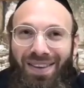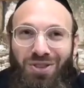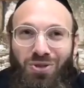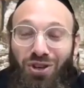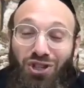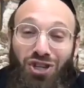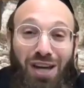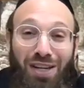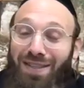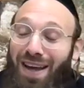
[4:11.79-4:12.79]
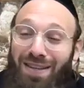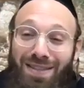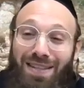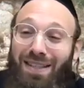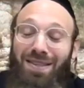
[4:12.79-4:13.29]
So the Chinese guy
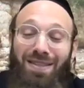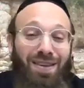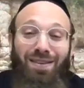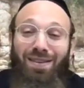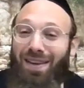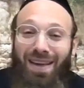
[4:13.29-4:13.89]
says, listen,